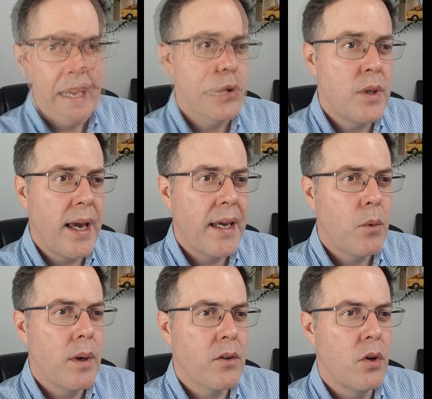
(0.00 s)
Today
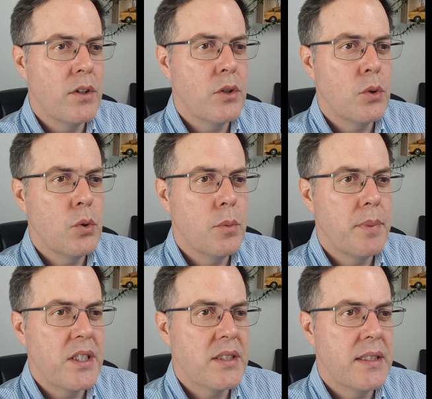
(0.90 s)
we are going to
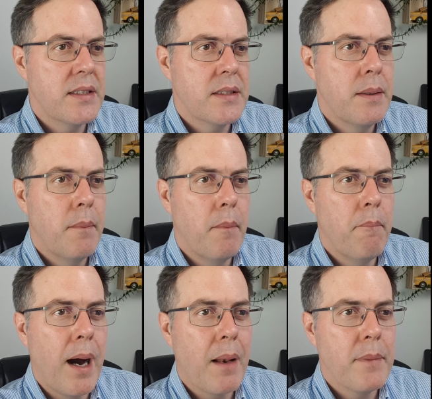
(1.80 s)
visit
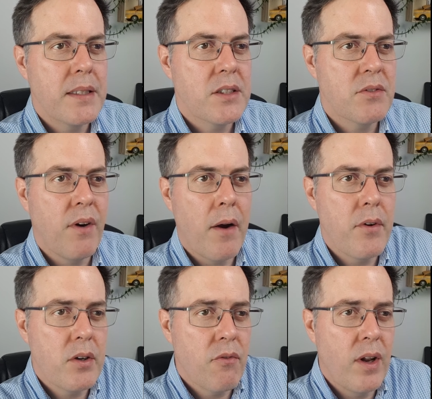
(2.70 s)
VALMET's
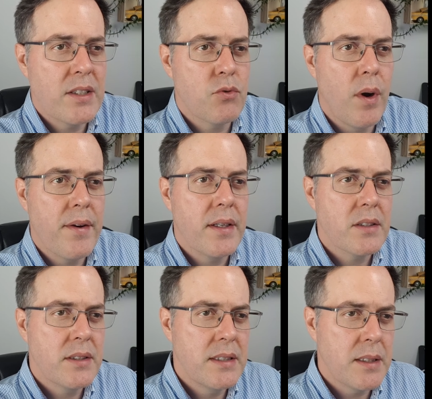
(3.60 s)
fiber flash dryer
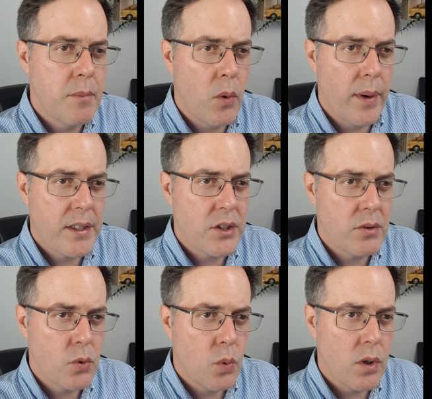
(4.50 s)
system
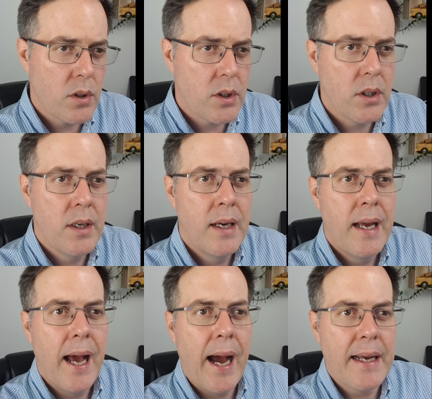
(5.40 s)
erection work
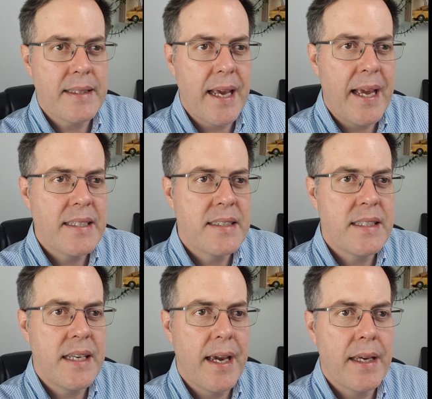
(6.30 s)
at
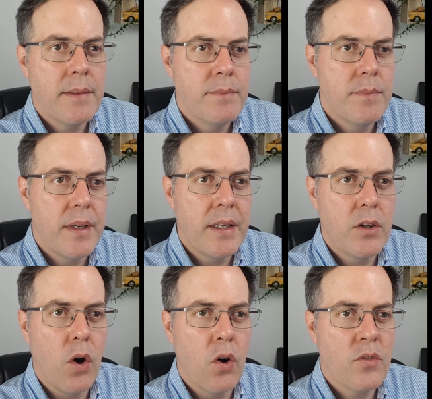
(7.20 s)
SCA in
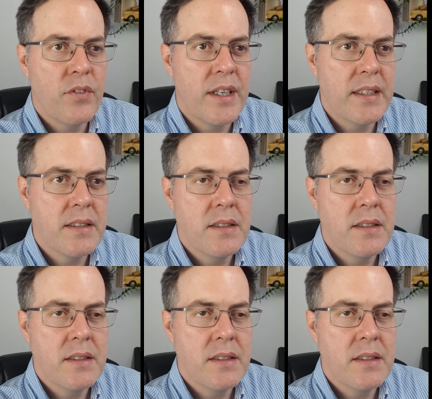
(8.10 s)
Ortviken